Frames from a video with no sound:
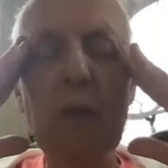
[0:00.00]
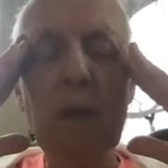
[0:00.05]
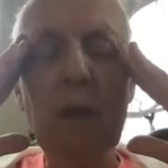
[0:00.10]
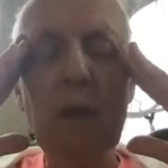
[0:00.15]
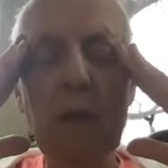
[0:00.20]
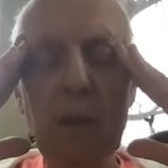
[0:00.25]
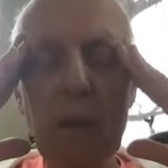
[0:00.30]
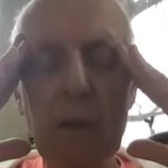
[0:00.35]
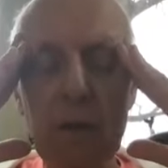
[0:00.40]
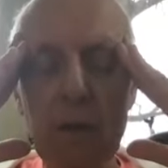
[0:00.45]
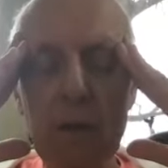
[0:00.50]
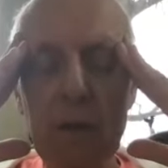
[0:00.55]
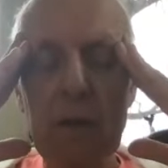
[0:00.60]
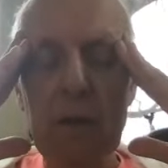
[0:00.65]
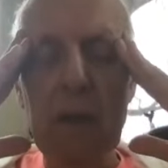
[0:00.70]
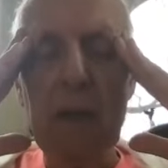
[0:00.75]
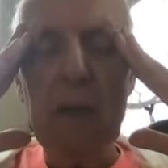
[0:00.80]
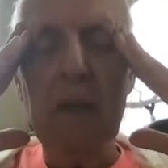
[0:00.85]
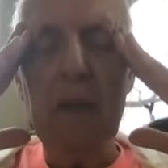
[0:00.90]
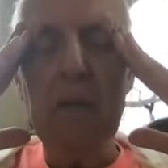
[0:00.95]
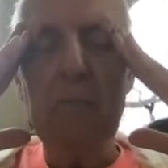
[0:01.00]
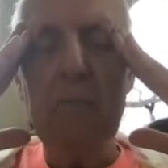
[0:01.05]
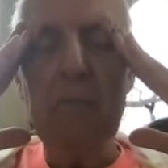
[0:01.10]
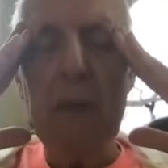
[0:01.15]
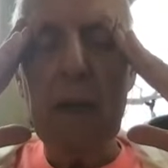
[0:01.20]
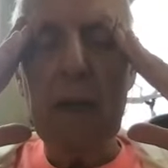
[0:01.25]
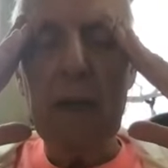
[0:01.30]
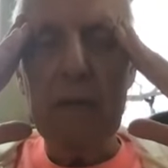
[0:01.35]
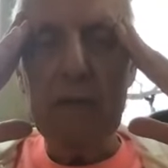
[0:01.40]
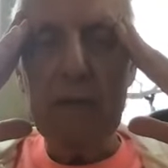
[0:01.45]
we learn how to
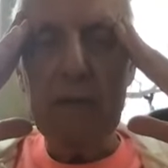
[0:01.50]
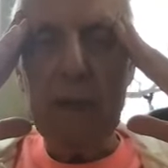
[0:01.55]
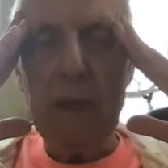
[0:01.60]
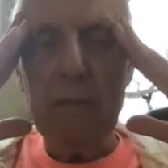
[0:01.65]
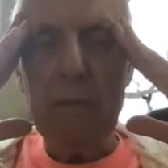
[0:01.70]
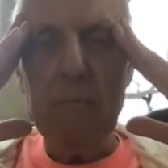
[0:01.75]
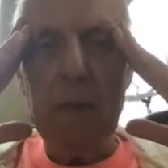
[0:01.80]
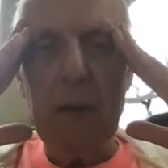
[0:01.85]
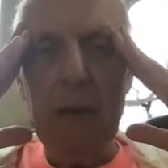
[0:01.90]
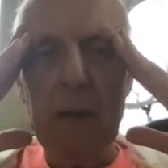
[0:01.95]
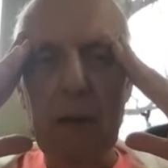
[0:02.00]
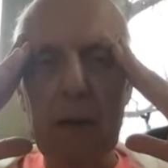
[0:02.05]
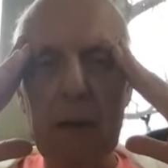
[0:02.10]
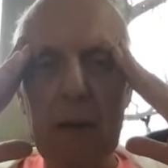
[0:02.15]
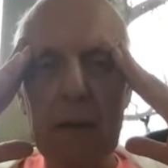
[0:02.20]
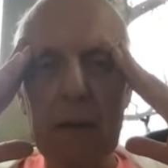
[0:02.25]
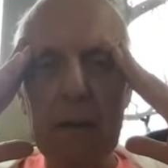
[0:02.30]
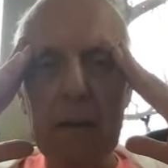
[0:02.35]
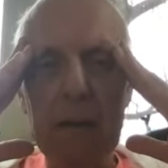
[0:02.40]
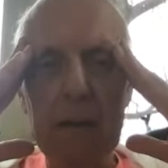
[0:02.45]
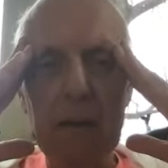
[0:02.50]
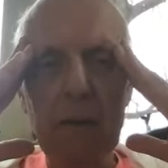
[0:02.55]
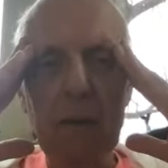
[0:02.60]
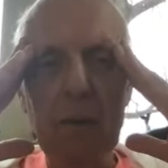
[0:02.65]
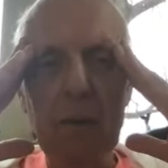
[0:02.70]
balance that mind,